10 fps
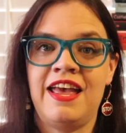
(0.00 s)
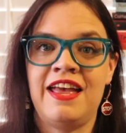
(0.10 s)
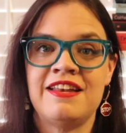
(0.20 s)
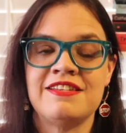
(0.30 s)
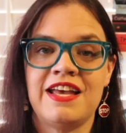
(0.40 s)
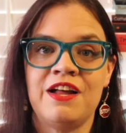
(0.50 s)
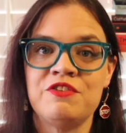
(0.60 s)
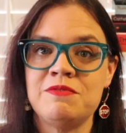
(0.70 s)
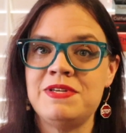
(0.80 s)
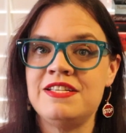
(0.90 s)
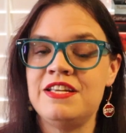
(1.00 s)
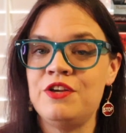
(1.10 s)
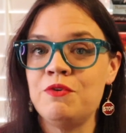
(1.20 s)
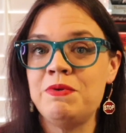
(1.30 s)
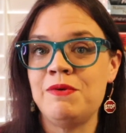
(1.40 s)
and
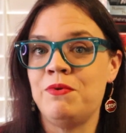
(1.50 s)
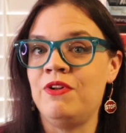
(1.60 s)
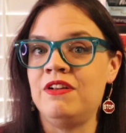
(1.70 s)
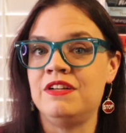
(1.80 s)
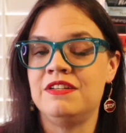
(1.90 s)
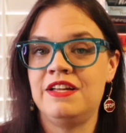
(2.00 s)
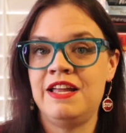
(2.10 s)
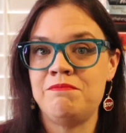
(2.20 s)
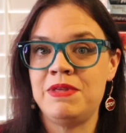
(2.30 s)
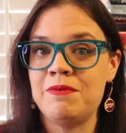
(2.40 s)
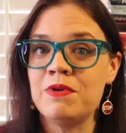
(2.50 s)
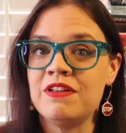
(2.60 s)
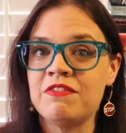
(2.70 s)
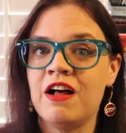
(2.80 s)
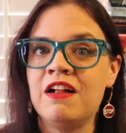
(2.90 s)
LGBTQ people and people
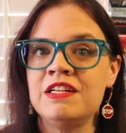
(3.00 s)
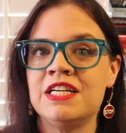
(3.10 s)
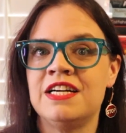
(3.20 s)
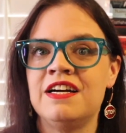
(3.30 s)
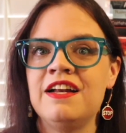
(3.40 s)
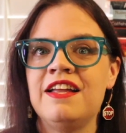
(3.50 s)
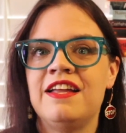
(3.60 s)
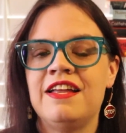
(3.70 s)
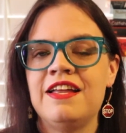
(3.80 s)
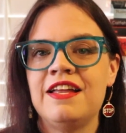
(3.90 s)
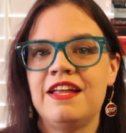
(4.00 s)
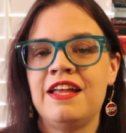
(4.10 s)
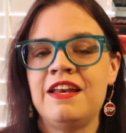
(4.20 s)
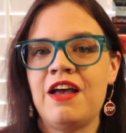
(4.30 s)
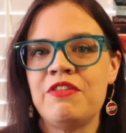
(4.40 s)
of color
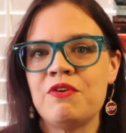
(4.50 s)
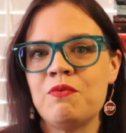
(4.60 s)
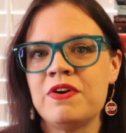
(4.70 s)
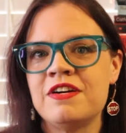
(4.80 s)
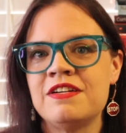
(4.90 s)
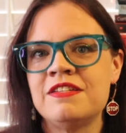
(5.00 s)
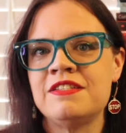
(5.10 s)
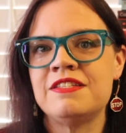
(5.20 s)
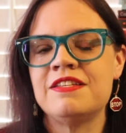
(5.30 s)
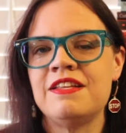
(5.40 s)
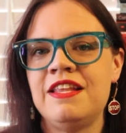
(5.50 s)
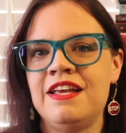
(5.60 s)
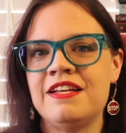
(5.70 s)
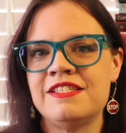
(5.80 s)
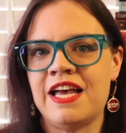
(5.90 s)
in other words, the
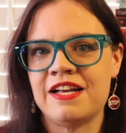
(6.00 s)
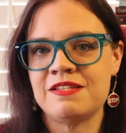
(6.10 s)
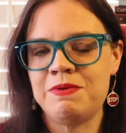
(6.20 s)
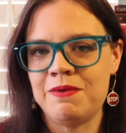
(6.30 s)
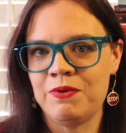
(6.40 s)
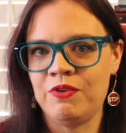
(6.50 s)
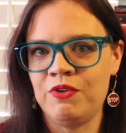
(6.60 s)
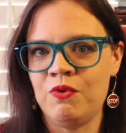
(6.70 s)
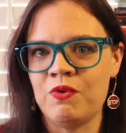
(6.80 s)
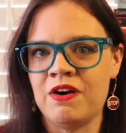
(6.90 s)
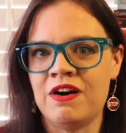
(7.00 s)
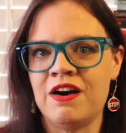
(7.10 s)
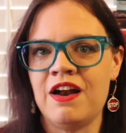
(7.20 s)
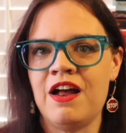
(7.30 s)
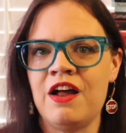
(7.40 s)
exact people who
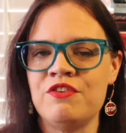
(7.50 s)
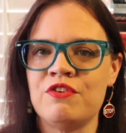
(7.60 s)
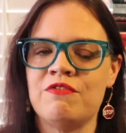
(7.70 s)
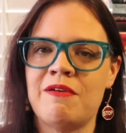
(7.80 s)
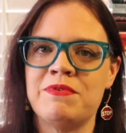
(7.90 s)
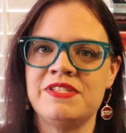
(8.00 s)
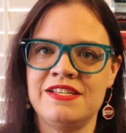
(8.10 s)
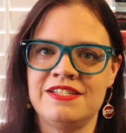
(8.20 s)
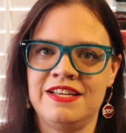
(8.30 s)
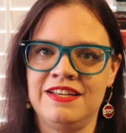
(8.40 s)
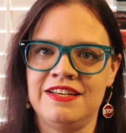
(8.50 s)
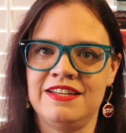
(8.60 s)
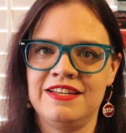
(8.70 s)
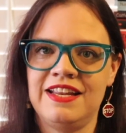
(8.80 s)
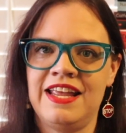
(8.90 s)
are underrepresented
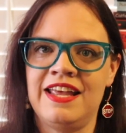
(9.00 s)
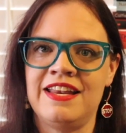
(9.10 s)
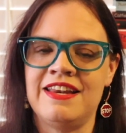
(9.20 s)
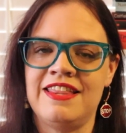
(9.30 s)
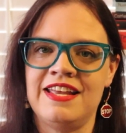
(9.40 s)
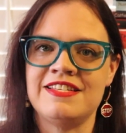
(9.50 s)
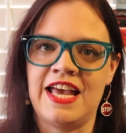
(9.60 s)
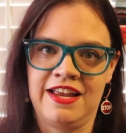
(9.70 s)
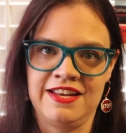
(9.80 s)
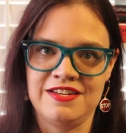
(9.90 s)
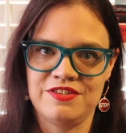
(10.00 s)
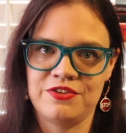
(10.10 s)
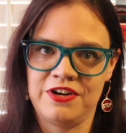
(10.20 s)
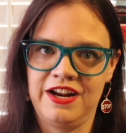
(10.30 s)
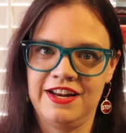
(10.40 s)
in the tech
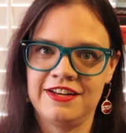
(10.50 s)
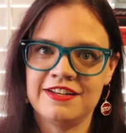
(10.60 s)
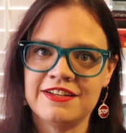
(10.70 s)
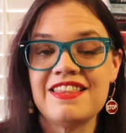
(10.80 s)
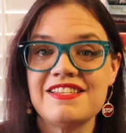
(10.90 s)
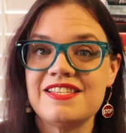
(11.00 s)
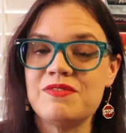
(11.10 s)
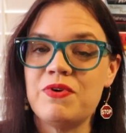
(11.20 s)
industry. This is